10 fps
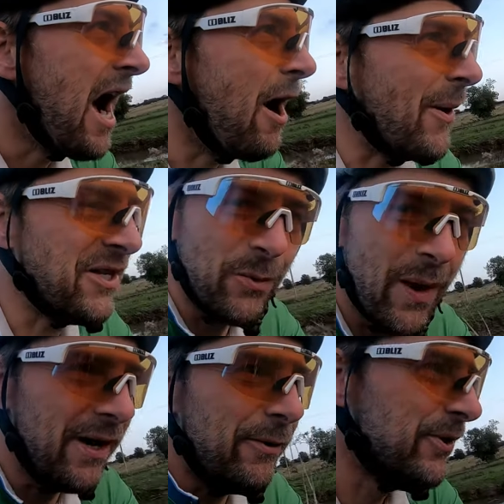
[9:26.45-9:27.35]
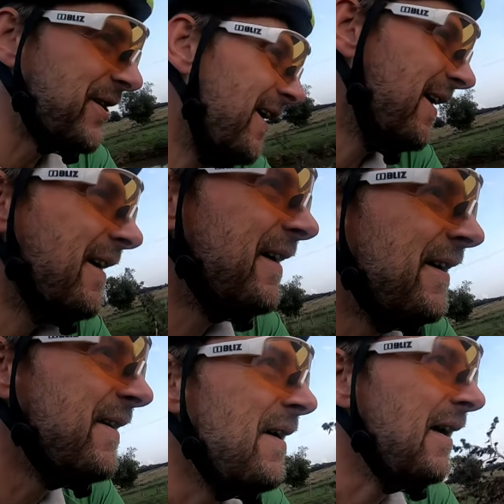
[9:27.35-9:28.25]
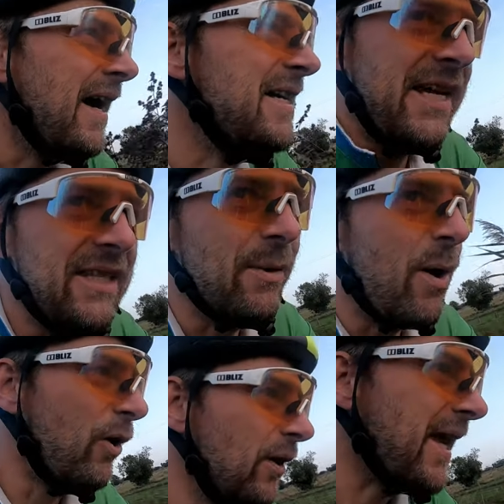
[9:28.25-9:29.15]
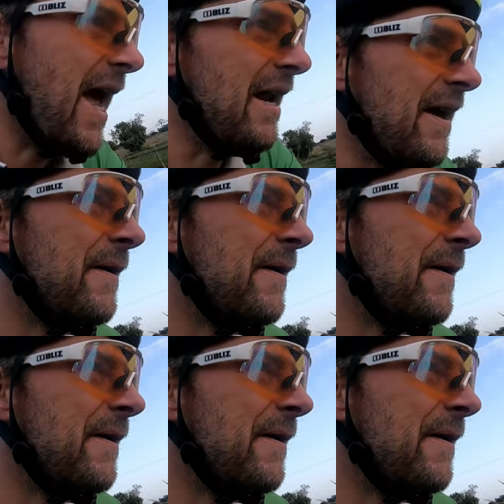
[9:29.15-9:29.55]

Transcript: I went to Wales and did them all again.